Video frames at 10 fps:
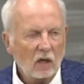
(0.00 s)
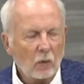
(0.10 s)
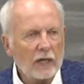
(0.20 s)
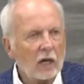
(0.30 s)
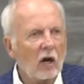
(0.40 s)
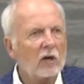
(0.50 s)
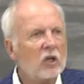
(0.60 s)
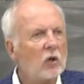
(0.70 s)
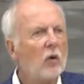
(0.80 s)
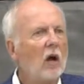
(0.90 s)
We could
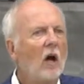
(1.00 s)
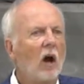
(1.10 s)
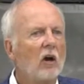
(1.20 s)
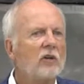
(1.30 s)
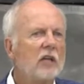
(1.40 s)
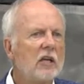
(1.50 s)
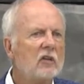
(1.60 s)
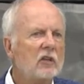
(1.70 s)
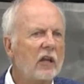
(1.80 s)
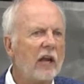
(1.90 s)
argue our
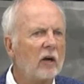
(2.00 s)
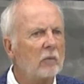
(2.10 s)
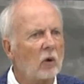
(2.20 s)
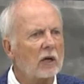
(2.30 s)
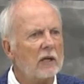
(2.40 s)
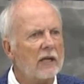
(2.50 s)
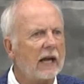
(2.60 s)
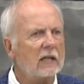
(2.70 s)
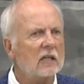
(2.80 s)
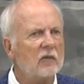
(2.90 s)
teens today are more
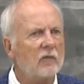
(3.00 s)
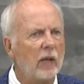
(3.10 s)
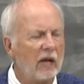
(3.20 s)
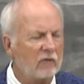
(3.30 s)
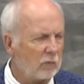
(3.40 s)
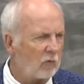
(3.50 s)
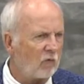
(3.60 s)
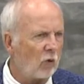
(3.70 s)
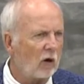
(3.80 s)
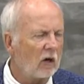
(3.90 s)
connected than ever
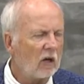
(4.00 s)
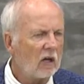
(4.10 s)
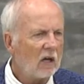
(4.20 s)
before,